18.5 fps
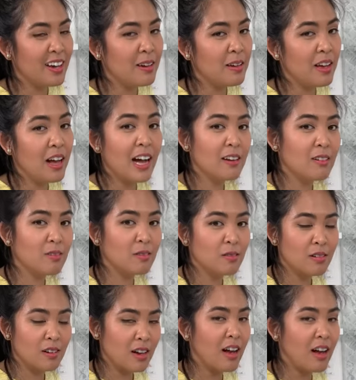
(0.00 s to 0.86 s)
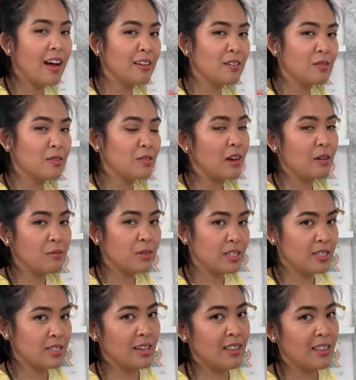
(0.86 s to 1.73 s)
I
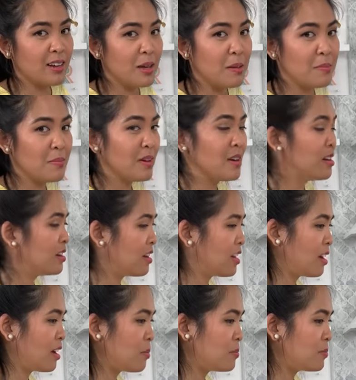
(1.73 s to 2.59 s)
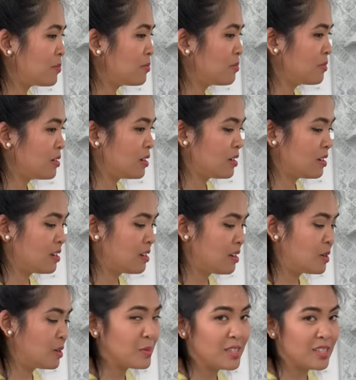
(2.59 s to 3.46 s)
wouldn't say that I'm
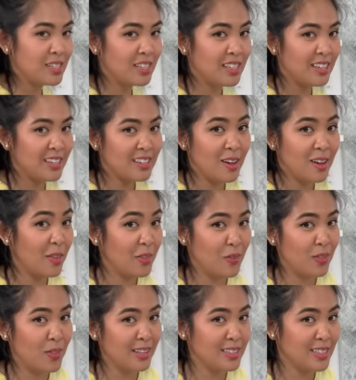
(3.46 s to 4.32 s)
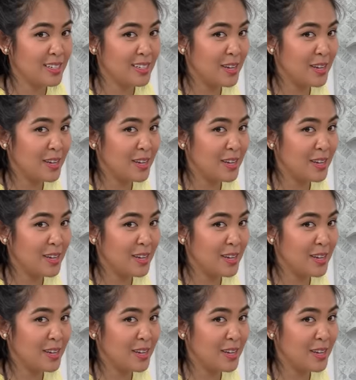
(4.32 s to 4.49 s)
OCD, not that that's a